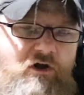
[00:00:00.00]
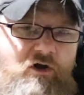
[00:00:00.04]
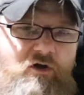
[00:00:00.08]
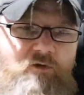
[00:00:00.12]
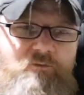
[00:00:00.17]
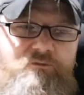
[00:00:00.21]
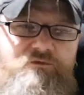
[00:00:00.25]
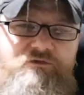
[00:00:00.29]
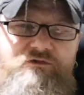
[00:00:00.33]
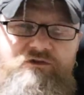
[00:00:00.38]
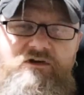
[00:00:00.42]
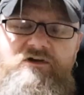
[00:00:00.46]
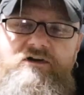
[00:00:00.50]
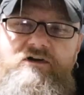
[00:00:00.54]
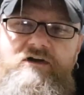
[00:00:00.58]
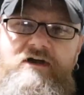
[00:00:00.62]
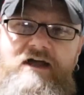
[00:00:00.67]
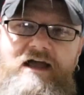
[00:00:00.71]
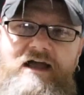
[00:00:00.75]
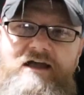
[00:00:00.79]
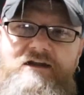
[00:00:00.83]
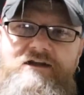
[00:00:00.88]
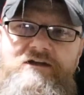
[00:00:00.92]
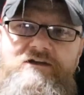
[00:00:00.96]
hops are
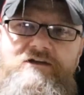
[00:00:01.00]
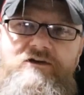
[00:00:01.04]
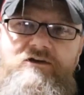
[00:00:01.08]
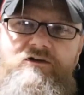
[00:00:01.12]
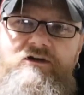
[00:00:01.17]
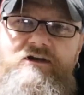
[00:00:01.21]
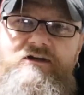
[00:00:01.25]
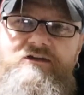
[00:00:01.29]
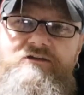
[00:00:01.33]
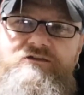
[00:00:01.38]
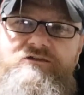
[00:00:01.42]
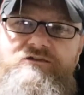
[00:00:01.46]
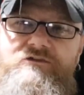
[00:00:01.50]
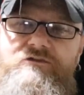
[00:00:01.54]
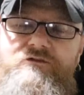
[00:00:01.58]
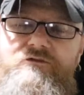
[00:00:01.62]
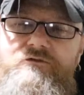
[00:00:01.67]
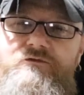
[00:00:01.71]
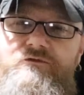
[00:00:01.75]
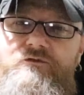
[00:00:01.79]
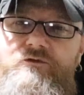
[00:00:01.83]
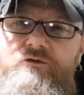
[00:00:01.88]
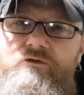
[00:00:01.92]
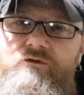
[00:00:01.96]
analysed
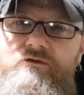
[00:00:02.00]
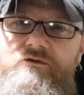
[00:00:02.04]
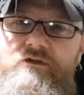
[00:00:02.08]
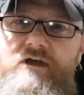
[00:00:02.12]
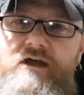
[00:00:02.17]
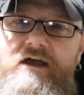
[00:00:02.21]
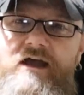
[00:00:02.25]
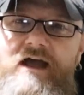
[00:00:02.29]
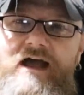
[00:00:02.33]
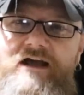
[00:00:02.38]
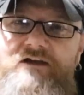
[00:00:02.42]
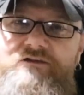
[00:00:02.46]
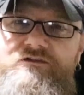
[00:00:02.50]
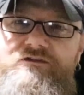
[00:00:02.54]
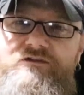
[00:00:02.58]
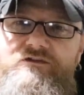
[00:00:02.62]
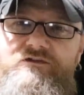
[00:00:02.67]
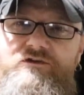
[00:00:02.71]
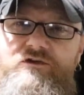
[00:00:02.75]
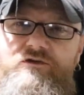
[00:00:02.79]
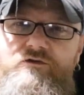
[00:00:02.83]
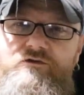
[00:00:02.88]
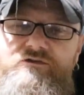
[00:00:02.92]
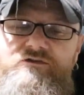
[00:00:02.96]
for their
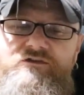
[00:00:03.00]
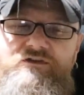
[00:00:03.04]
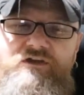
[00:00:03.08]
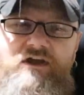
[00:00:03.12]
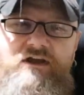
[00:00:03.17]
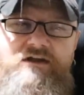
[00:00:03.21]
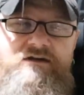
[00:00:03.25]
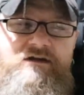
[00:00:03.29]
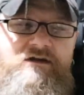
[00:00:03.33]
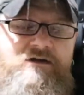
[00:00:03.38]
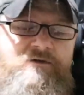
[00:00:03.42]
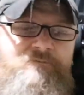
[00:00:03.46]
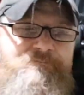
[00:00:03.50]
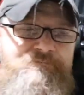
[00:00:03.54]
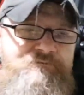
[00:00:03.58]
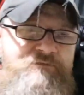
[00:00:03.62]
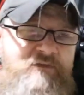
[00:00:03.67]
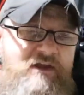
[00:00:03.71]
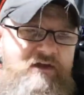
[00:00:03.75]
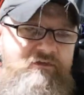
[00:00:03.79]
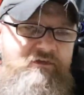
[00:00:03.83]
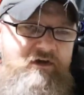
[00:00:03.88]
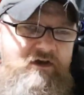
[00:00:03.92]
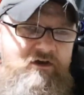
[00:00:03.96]
acid content.
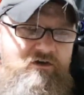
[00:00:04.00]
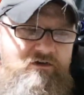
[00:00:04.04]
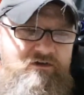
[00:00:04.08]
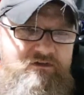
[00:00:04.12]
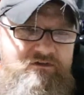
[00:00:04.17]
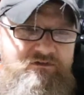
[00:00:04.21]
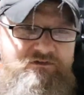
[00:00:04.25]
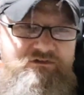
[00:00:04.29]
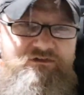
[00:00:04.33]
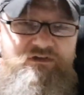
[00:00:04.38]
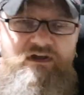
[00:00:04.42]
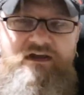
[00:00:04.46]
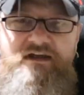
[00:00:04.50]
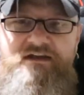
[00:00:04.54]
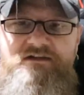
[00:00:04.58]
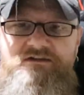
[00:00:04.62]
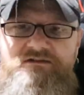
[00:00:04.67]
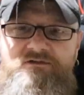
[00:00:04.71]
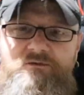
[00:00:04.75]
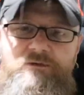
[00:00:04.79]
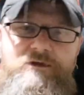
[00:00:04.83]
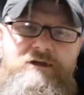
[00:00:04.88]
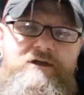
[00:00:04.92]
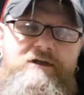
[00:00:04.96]
They are
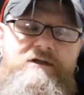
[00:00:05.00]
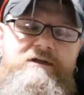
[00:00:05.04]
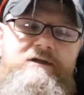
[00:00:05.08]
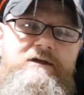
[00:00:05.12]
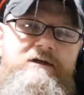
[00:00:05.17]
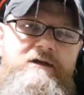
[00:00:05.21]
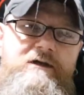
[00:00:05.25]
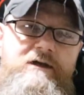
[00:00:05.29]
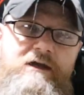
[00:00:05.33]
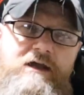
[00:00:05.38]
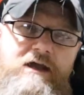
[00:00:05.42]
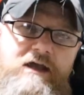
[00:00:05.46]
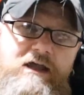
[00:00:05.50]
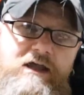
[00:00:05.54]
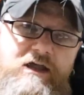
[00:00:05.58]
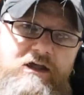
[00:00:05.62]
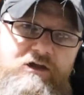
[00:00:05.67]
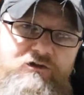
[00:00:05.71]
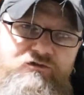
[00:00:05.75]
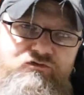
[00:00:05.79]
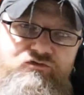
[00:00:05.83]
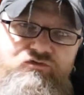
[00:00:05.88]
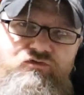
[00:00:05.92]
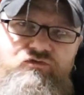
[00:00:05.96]
continually
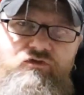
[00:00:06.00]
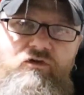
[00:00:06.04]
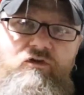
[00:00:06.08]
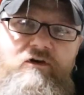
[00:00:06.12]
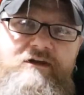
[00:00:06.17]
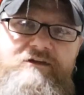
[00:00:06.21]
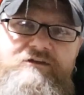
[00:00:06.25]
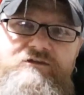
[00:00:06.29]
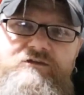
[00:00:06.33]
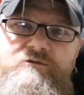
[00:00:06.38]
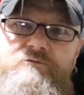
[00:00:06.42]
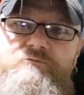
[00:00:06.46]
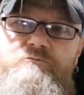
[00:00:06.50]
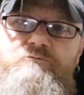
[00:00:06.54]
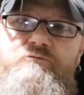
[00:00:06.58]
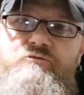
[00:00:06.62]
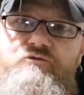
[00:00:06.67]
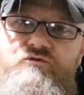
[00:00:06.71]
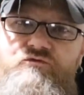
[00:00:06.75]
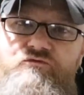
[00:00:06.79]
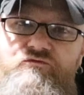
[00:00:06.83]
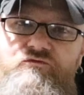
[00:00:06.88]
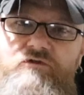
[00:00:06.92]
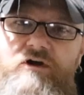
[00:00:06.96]
trying to
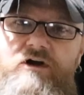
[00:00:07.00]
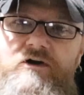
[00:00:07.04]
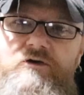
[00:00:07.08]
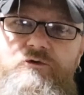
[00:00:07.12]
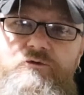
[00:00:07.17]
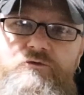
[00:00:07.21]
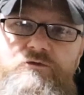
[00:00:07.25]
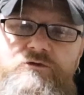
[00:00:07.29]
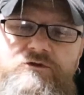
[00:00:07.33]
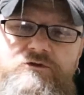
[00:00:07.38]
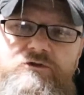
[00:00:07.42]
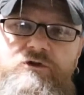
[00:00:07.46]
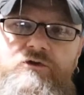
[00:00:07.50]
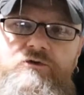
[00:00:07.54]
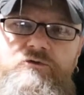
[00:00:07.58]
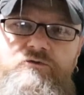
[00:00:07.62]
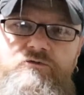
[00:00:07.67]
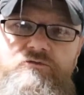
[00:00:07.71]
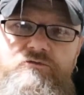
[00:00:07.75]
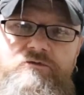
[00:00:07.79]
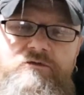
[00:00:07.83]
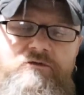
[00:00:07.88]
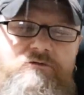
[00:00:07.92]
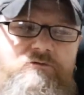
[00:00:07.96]
grow
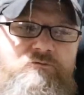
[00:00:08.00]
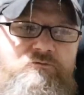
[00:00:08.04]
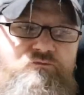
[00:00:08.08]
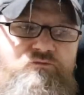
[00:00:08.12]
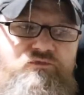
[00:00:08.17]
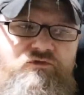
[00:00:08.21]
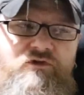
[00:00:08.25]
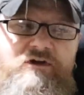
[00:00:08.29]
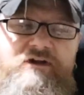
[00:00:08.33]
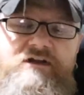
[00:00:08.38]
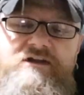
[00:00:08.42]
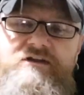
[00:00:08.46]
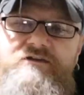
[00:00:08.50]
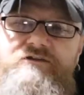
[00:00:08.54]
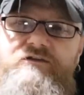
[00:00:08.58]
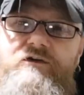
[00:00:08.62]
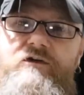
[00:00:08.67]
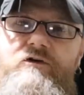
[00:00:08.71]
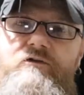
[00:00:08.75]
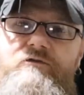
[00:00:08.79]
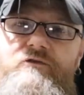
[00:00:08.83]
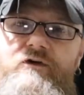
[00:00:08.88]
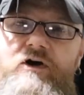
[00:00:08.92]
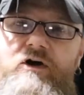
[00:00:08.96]
new breeds
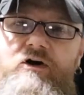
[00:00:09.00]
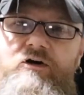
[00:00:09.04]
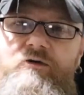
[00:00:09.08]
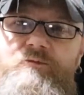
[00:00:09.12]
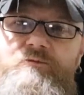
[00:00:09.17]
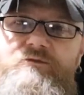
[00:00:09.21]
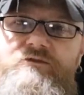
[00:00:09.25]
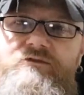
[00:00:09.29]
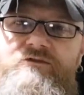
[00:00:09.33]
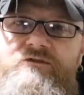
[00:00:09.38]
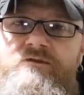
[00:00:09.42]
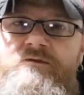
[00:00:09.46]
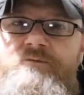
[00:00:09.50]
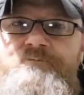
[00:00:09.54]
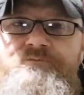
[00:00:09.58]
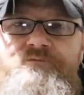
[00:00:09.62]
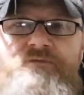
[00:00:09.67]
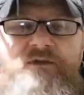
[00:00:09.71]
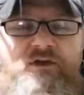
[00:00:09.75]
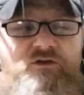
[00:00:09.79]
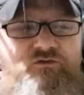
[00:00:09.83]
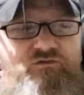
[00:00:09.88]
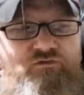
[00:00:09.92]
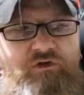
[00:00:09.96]
of hops,
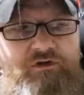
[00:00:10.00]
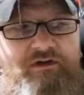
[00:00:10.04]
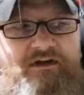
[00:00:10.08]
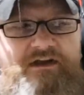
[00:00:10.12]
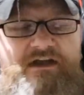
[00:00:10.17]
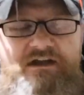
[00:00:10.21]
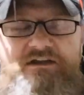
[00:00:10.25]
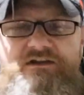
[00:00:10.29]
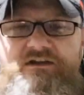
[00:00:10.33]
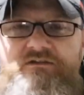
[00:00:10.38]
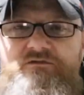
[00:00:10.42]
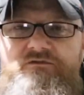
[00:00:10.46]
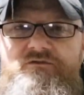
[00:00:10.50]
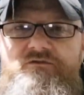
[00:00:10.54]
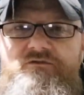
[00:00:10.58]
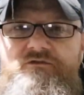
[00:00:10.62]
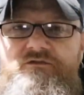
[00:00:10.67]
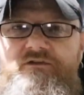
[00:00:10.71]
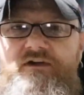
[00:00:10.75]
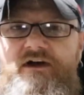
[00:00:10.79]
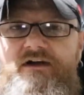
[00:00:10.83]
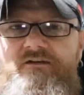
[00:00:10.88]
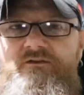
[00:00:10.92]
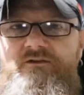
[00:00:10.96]
trying to get different
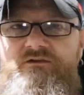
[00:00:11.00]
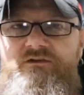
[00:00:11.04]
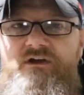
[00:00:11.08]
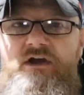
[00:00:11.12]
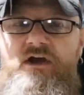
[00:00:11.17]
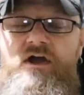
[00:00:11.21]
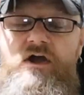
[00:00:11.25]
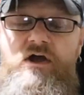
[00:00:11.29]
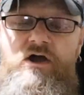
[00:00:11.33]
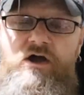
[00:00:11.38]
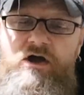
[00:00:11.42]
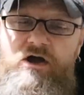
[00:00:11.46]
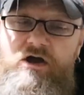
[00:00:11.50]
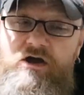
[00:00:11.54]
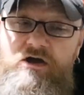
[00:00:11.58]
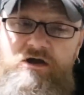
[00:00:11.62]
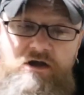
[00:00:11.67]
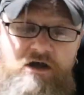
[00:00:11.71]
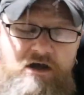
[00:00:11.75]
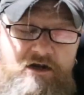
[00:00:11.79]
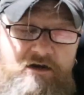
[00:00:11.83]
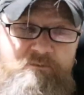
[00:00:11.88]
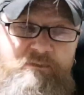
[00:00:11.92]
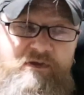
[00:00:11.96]
flavours.
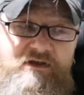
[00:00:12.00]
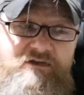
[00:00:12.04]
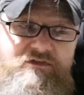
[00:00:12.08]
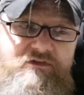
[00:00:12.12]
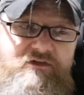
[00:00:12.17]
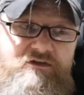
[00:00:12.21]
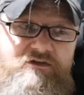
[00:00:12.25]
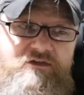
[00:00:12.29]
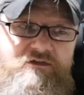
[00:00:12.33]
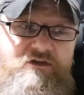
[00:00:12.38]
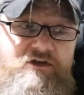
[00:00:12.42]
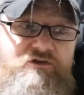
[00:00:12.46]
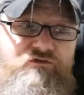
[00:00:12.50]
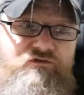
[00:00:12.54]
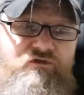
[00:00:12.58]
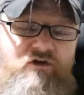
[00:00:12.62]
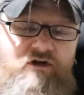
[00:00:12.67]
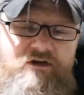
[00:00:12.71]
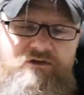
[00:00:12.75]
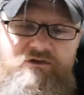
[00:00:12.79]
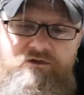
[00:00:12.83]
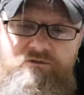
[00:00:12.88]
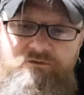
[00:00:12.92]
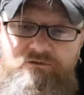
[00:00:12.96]
And a big thing that they
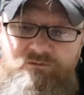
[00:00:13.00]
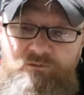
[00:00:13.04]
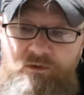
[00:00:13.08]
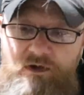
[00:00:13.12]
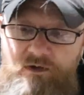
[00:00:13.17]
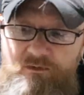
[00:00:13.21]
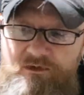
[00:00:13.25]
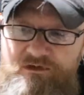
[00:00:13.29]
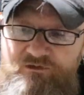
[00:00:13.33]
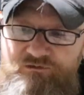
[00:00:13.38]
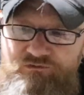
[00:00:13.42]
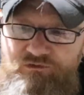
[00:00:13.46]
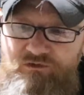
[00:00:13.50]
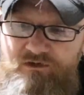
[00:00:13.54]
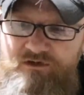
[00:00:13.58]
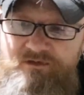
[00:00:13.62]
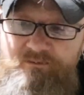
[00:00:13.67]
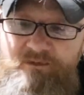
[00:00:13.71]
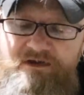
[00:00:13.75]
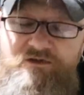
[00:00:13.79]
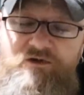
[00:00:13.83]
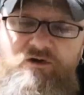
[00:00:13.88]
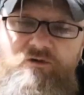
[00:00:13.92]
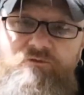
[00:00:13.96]
try to do as well is trying to
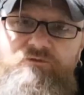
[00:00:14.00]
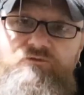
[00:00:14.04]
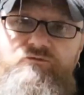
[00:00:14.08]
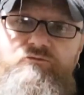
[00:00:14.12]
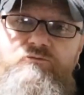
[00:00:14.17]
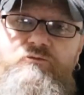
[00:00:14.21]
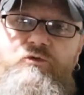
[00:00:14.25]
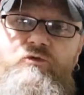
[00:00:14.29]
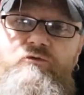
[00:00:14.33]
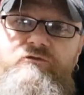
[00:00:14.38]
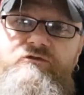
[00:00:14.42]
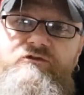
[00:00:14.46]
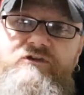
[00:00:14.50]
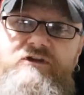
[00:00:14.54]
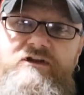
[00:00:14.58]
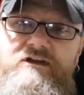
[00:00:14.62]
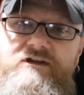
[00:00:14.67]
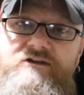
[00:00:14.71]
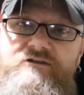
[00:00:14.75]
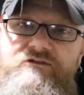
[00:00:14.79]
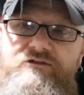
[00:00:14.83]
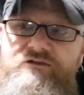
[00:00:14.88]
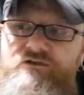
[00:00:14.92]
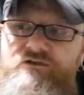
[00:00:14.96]
make the hops more resilient